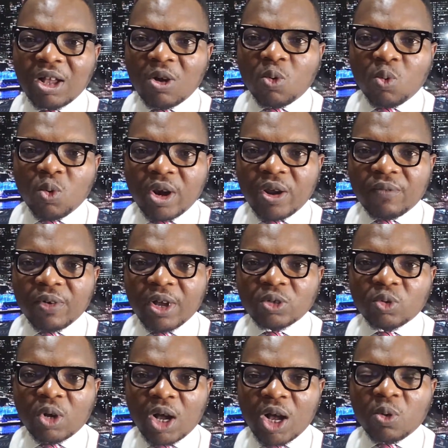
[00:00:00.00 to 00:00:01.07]
wherever
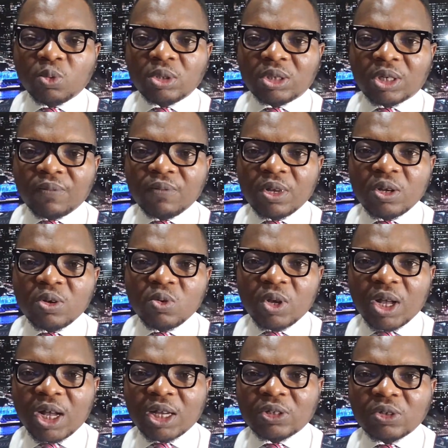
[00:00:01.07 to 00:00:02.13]
you are. We definitely
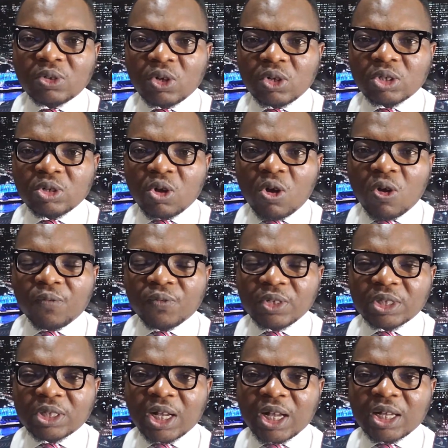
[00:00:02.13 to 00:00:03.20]
look at nurse
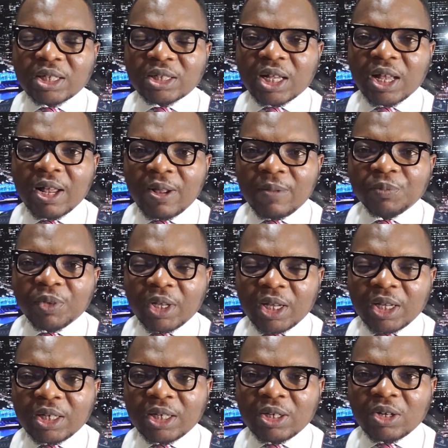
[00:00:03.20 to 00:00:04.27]
officers
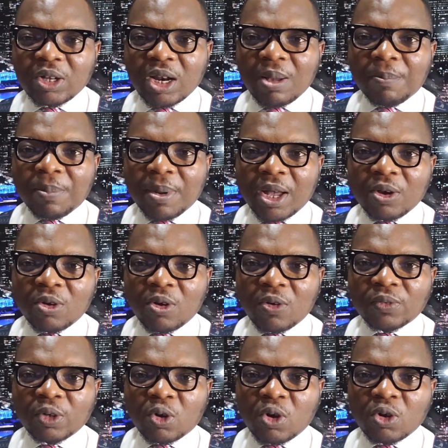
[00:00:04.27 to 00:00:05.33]
in another part of
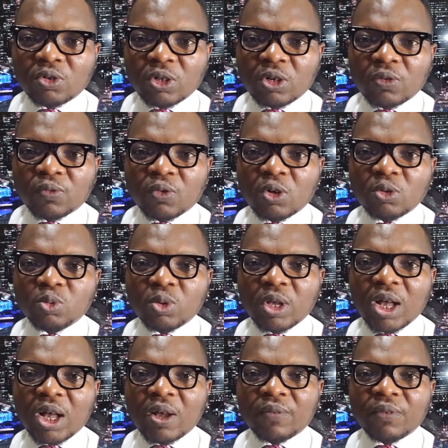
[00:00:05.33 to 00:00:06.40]
the country, and of course we
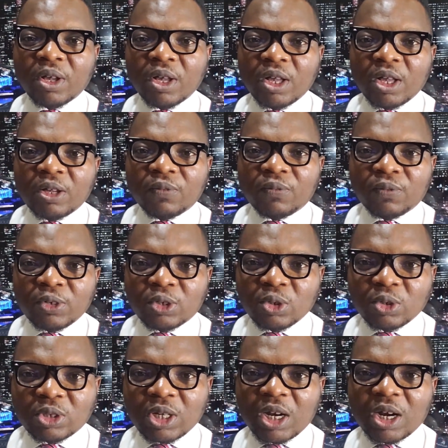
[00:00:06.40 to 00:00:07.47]
have
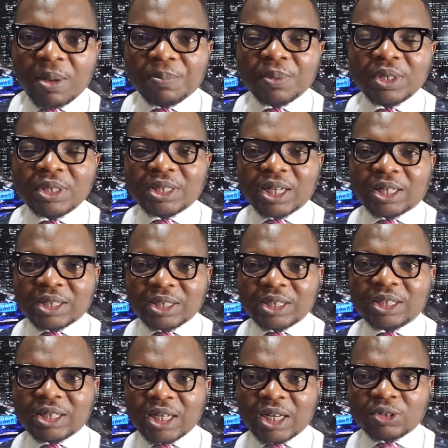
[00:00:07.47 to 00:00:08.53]
physiotherapy
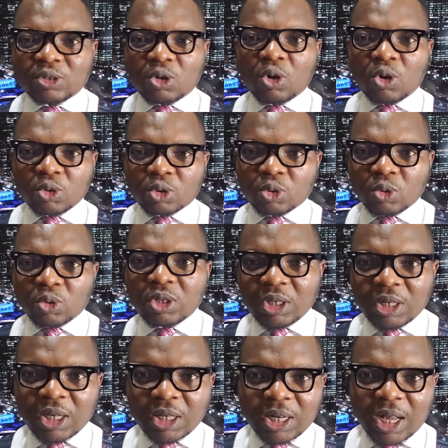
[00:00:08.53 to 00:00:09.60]
technicians also
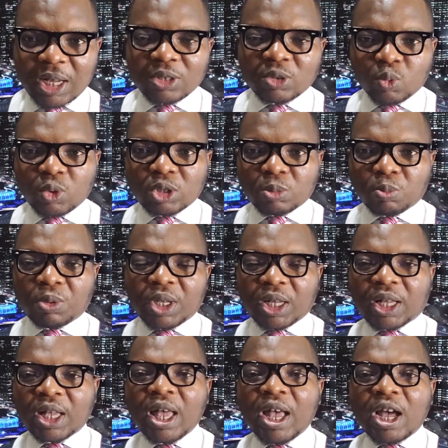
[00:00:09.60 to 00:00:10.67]
needed as we
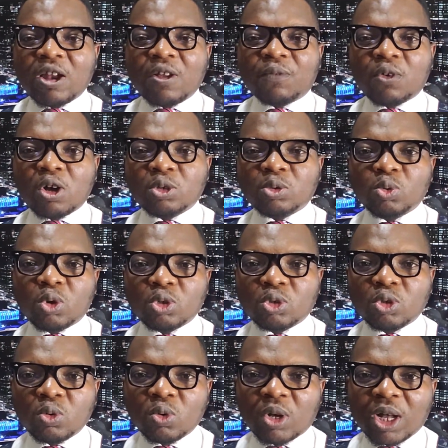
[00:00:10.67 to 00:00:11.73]
speak. And of course we
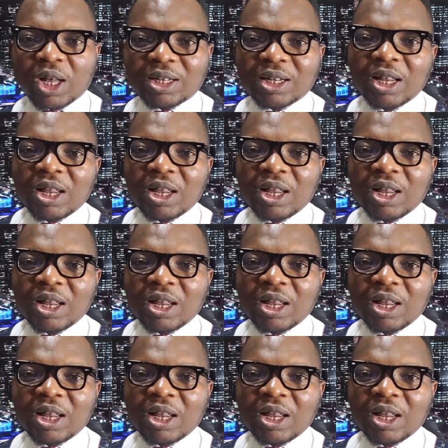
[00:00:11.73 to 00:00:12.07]
also look at